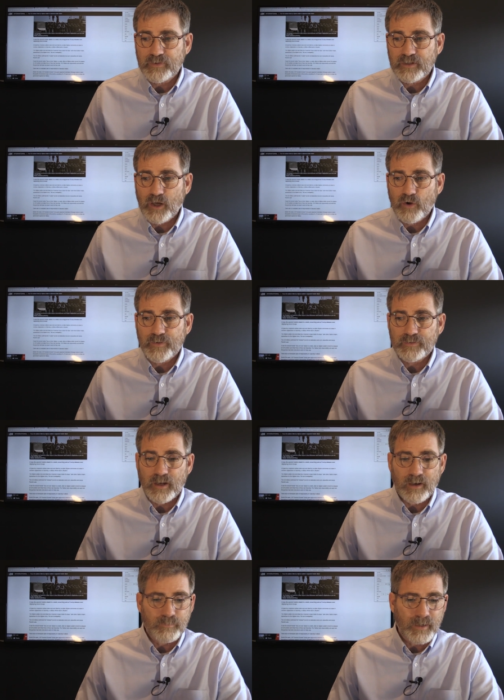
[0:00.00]
to know that
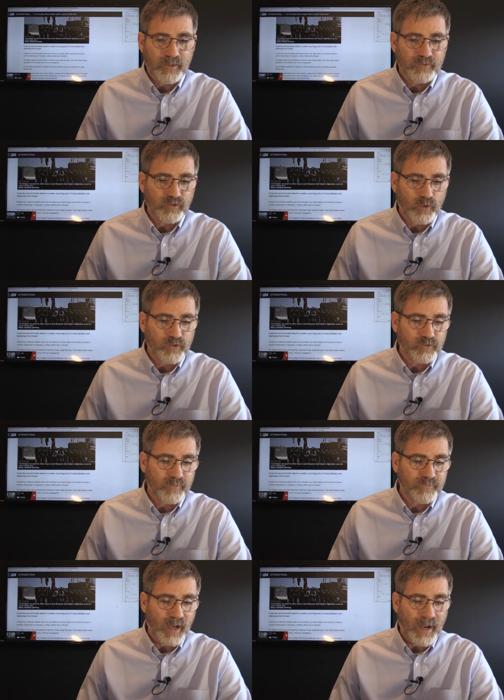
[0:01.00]
uh, American soldiers
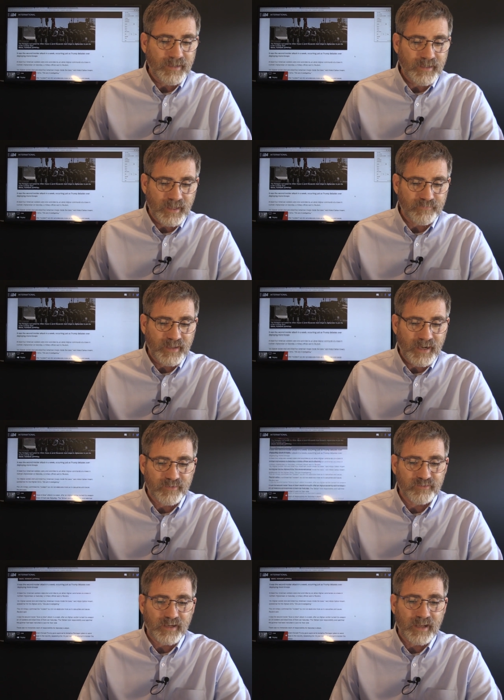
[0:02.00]
have died in
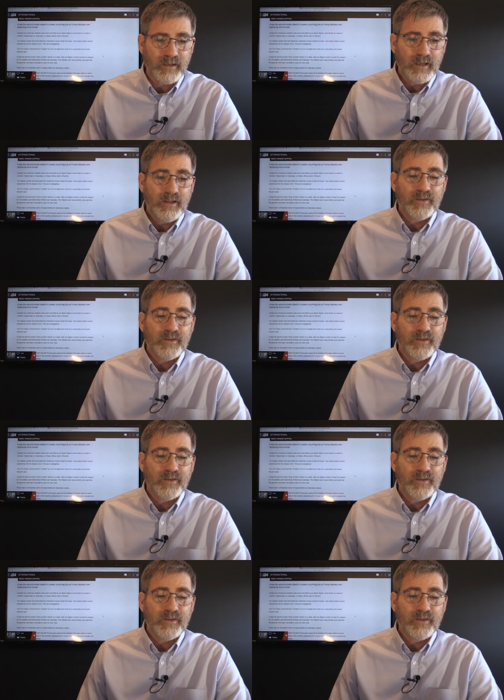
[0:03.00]
Afghanistan.